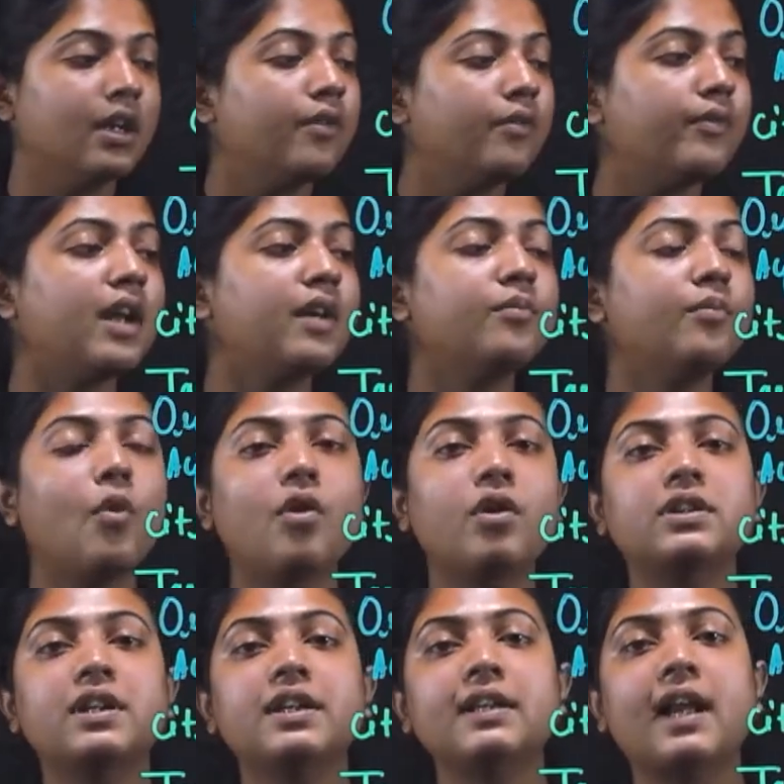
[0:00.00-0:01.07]
One more
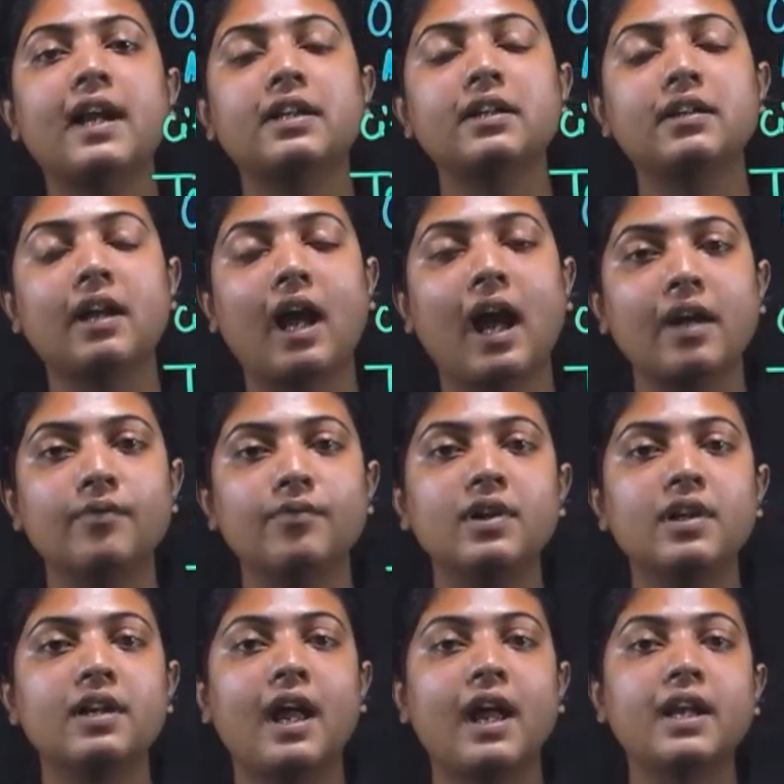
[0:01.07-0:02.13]
thing that I
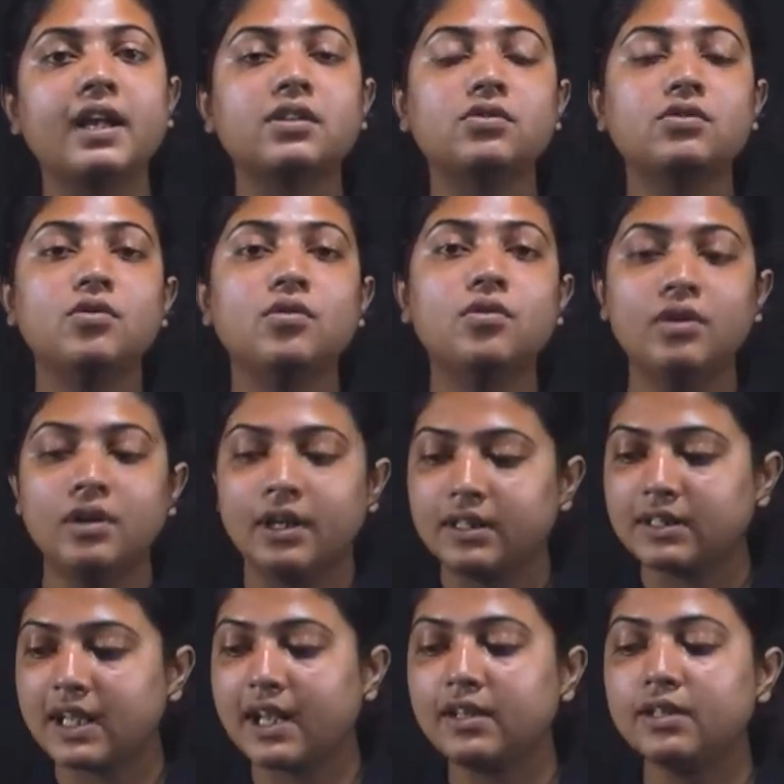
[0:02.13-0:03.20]
would like to
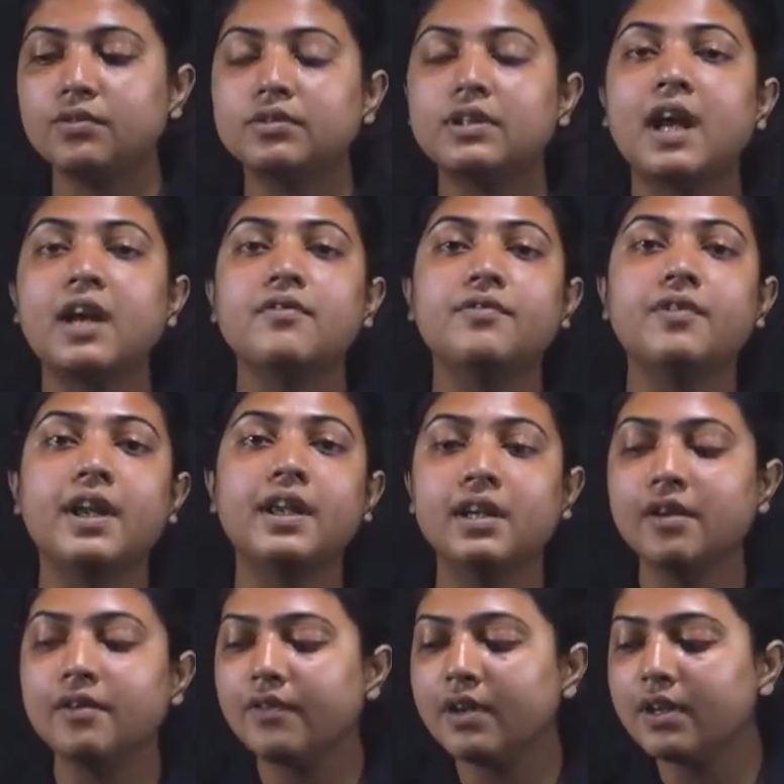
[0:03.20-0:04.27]
tell you, that
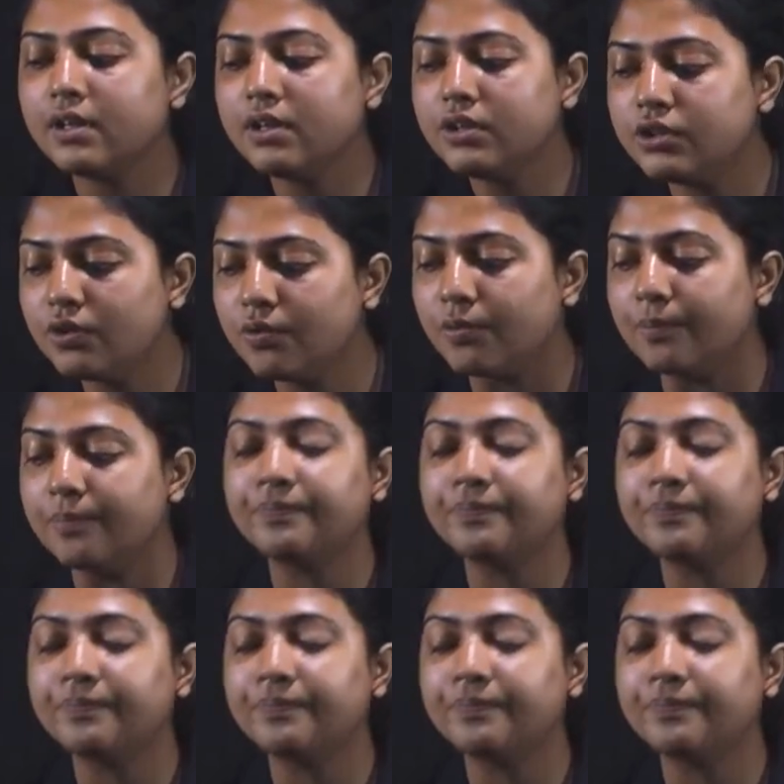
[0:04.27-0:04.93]
whenever you